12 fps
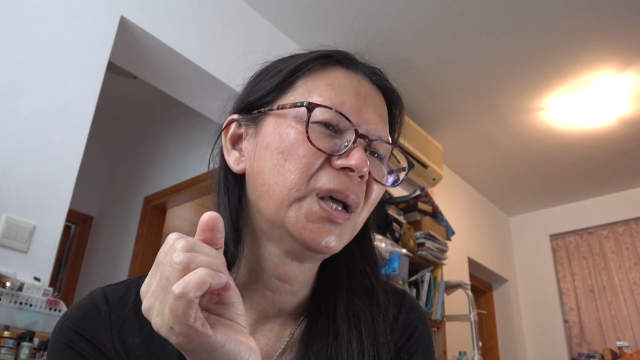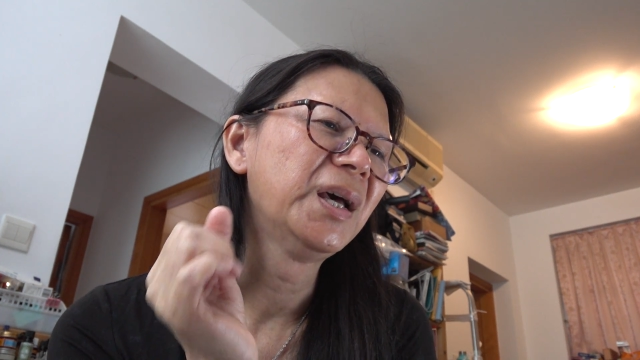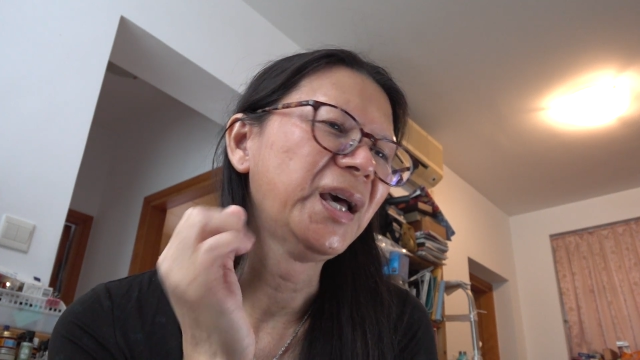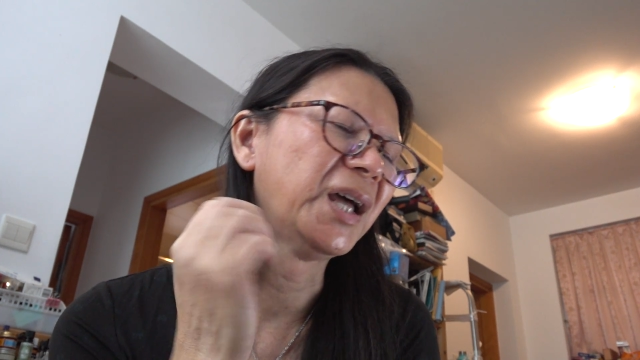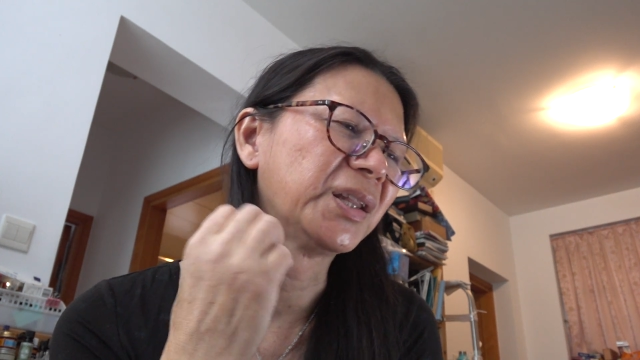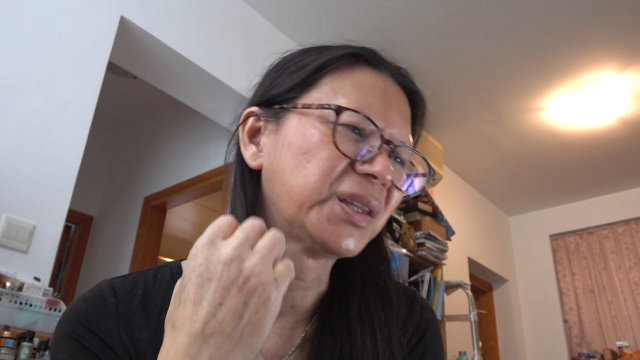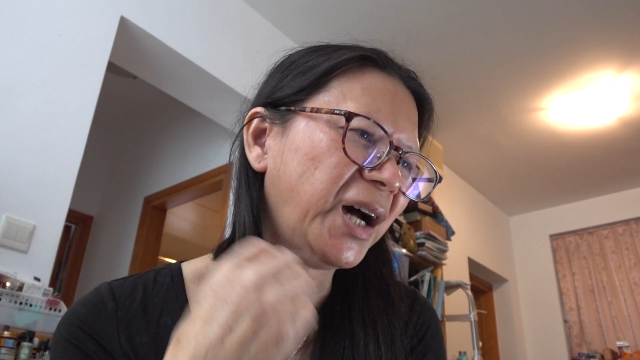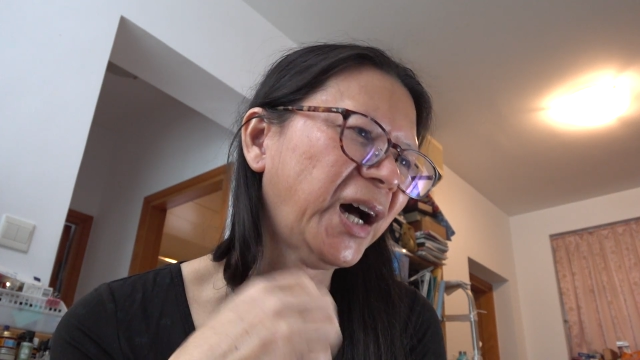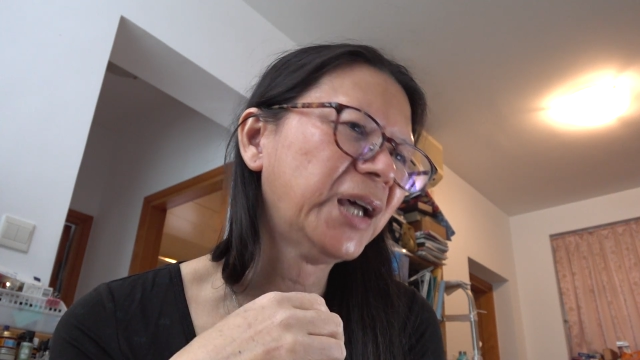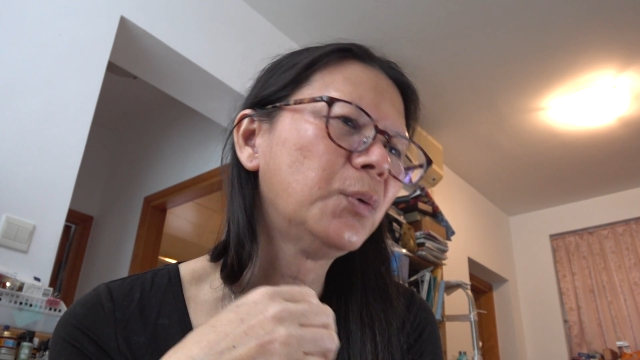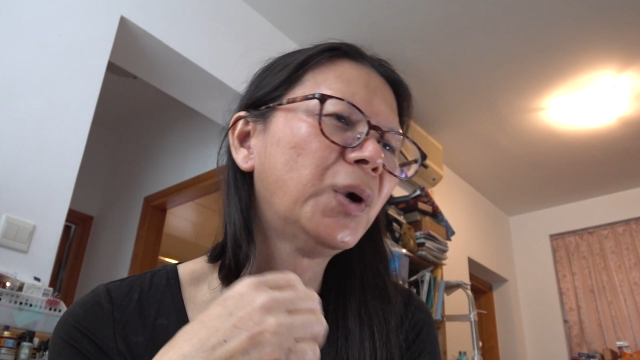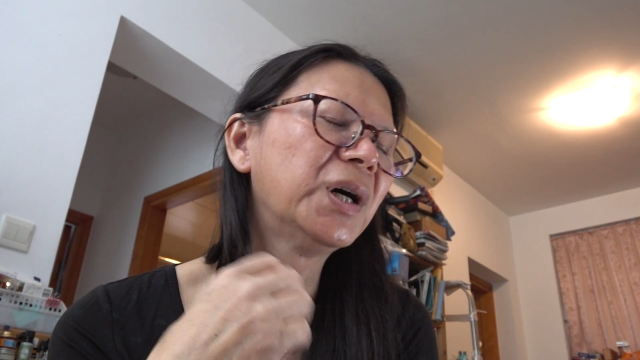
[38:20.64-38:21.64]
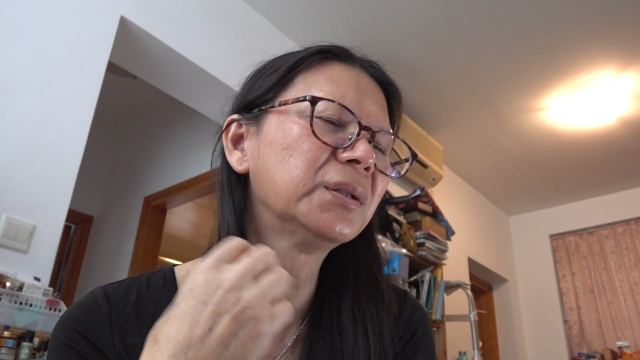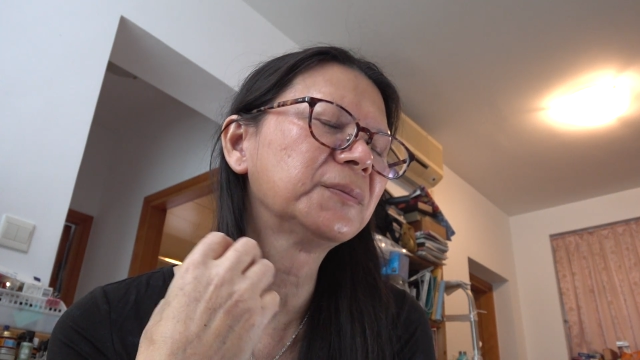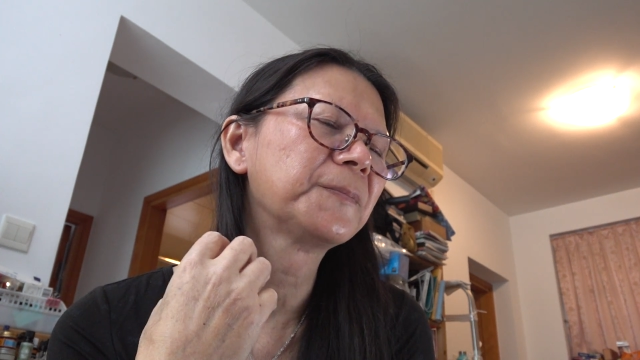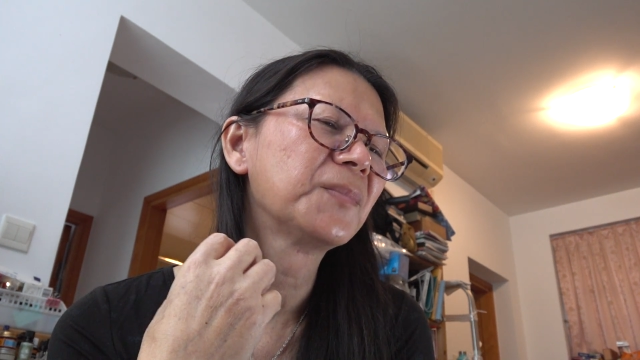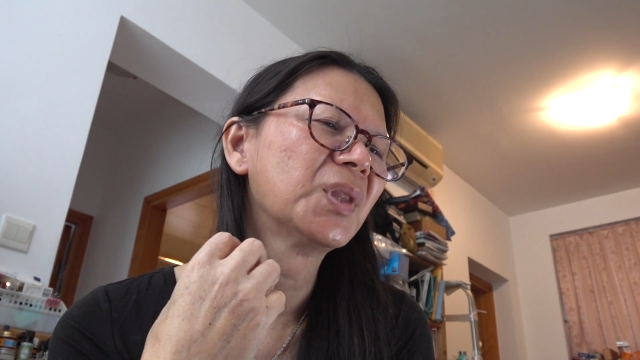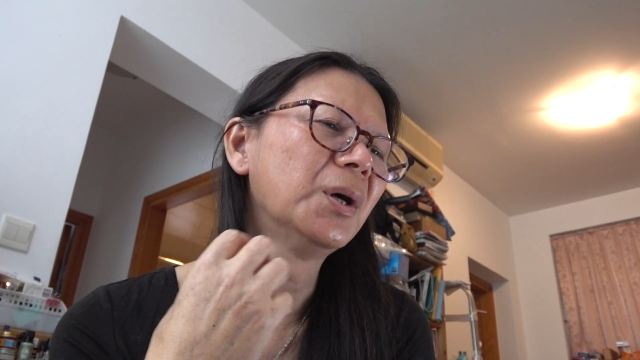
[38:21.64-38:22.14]
And Taiwan
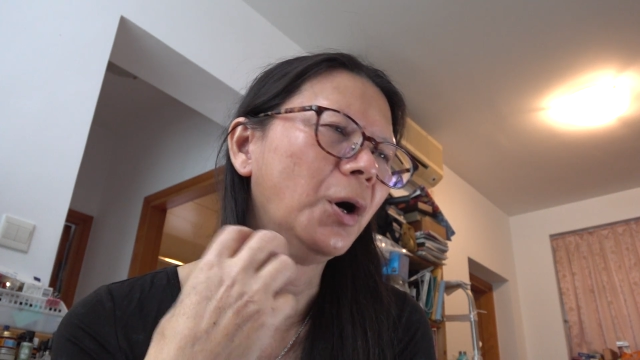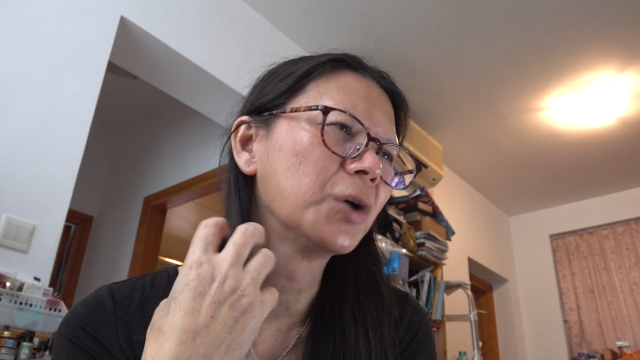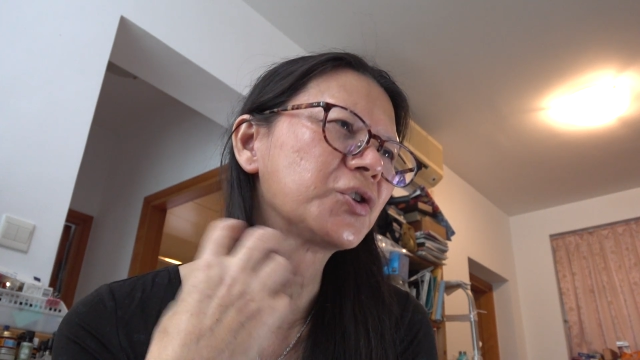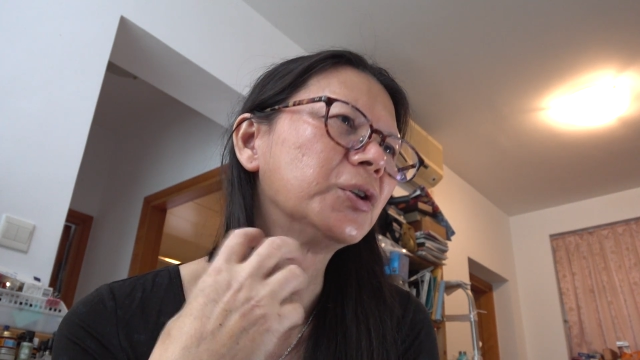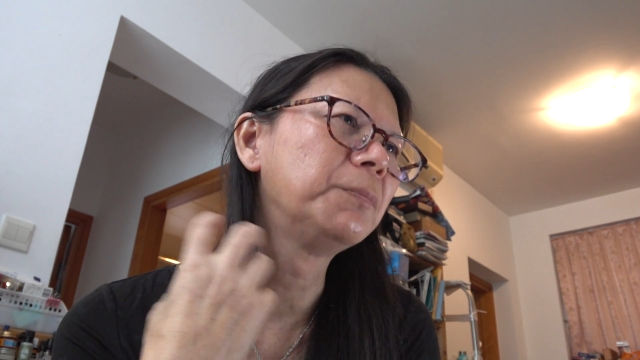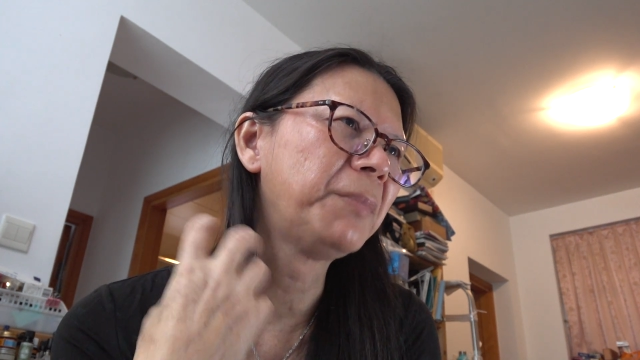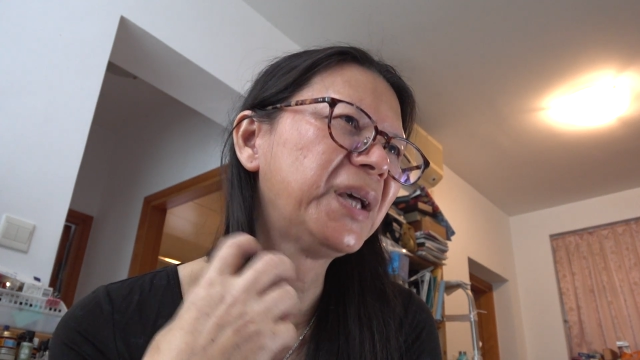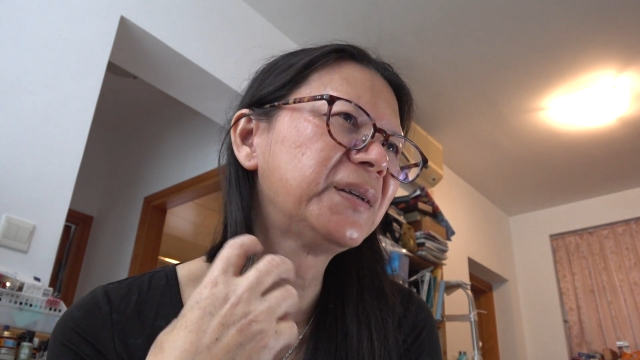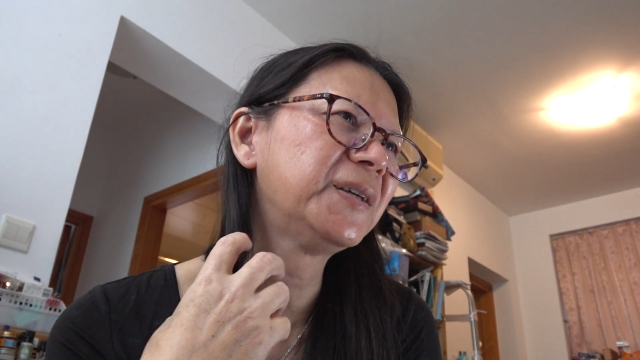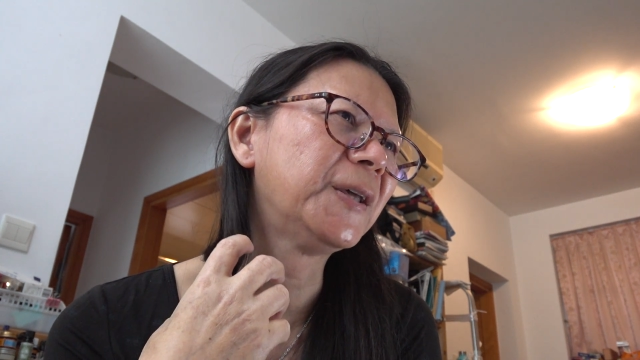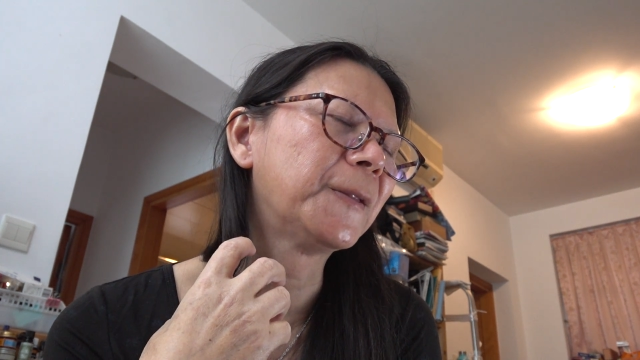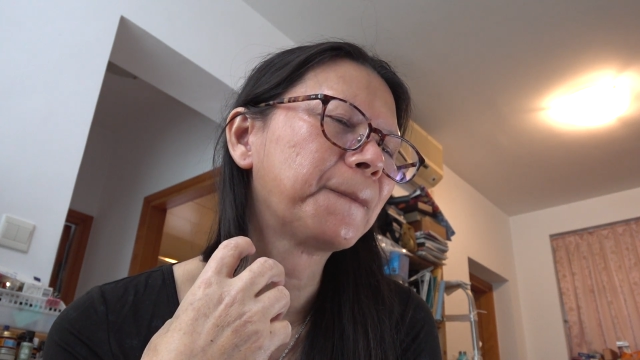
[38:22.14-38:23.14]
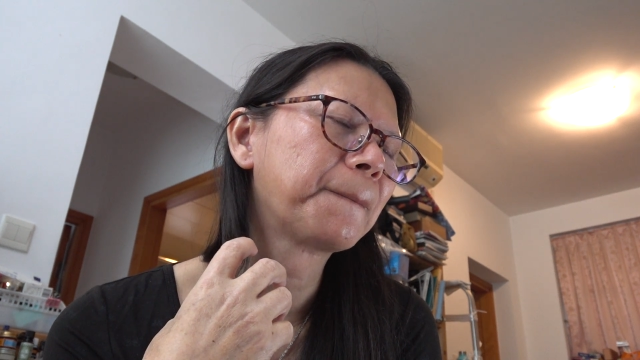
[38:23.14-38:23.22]
also make it